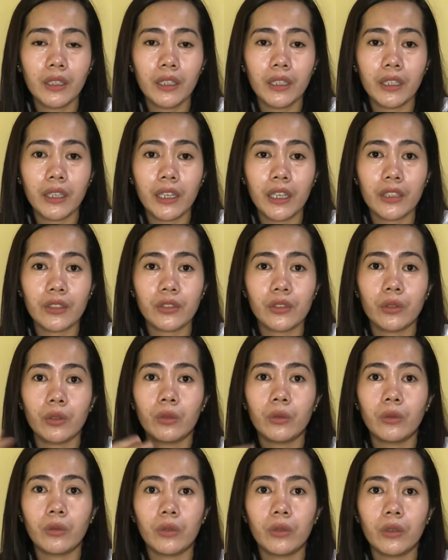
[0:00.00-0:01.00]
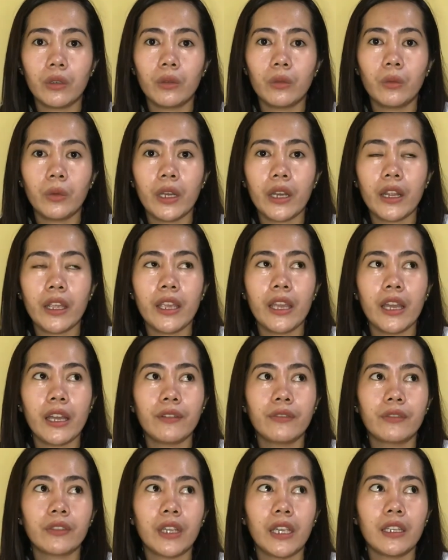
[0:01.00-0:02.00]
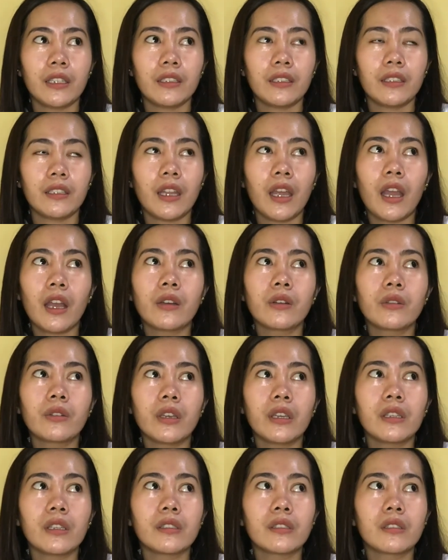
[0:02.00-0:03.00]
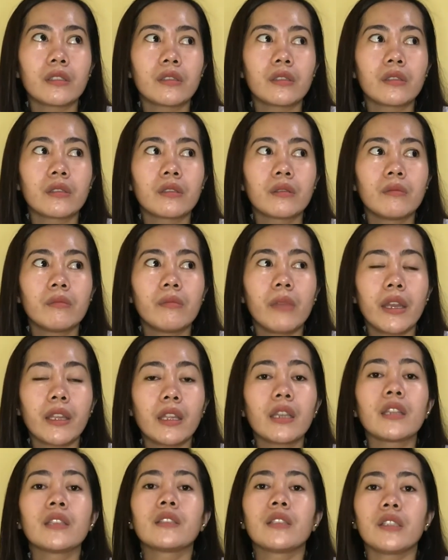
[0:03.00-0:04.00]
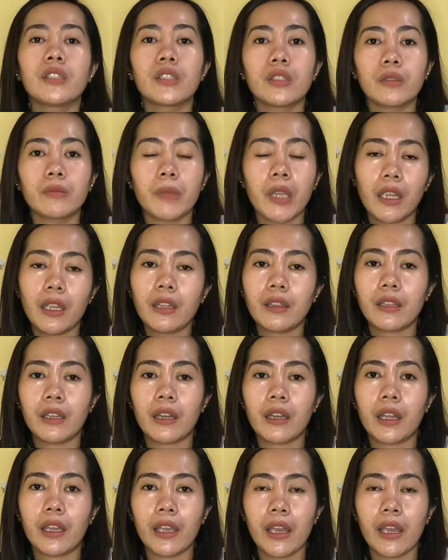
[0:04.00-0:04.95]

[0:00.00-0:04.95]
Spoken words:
Yeah, so what I have right now is by the decision making that I